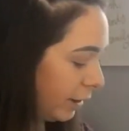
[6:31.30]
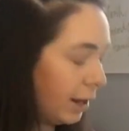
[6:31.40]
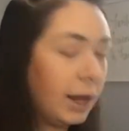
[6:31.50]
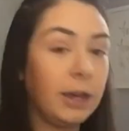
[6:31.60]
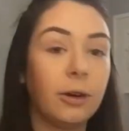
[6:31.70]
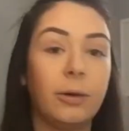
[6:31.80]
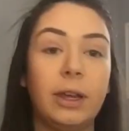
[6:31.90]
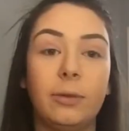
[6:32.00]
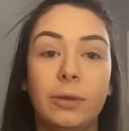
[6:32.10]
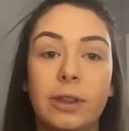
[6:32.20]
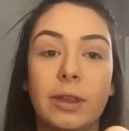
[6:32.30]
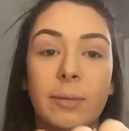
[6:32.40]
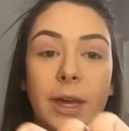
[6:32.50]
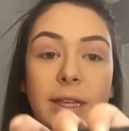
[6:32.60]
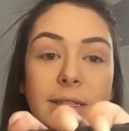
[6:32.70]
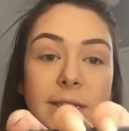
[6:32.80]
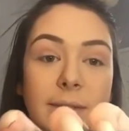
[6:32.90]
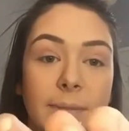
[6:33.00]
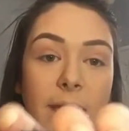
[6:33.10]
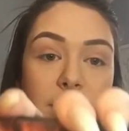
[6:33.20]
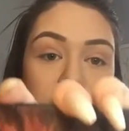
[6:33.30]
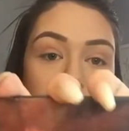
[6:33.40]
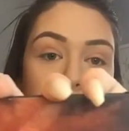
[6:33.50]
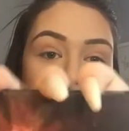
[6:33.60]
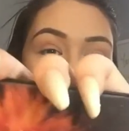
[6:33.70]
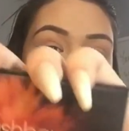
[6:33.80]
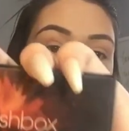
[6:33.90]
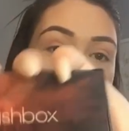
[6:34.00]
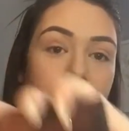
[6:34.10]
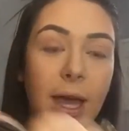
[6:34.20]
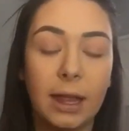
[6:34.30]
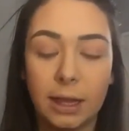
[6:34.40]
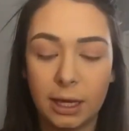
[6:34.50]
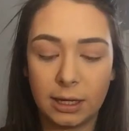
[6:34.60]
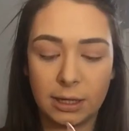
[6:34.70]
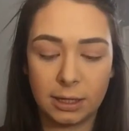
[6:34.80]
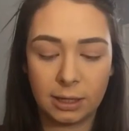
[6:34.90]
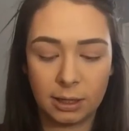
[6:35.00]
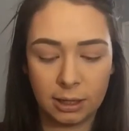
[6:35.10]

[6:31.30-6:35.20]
Then I go in with my Smashbox palette.